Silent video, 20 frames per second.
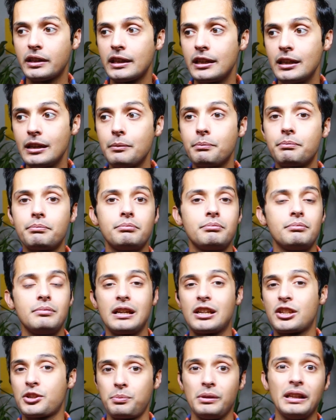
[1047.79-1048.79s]
to keep
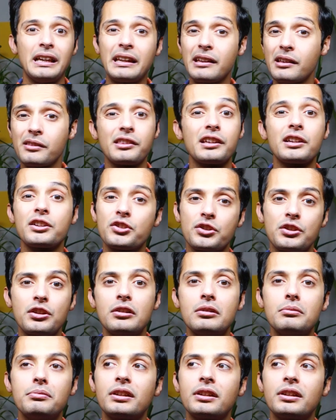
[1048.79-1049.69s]
explaining things to you,